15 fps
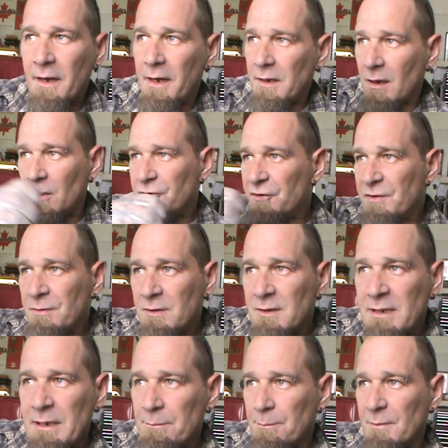and I'll just
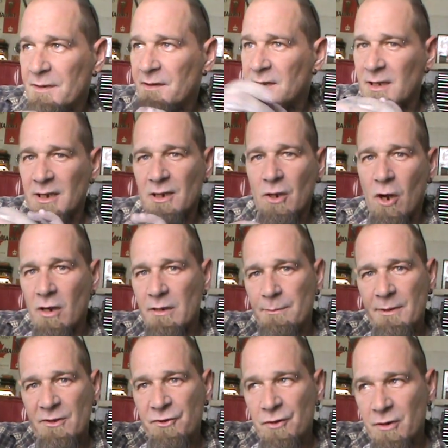keep misting it on,
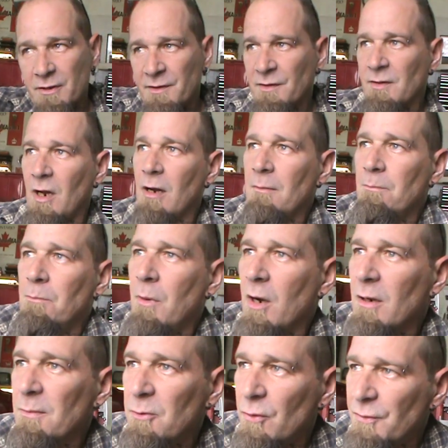make sure it's not
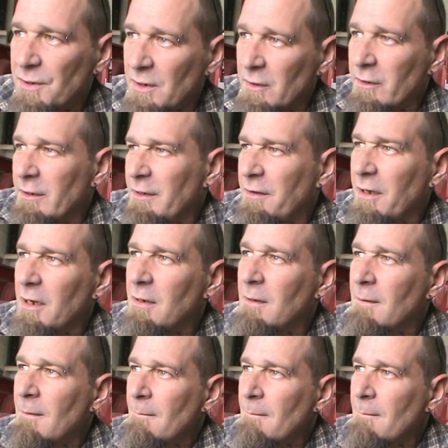marbled there or anything,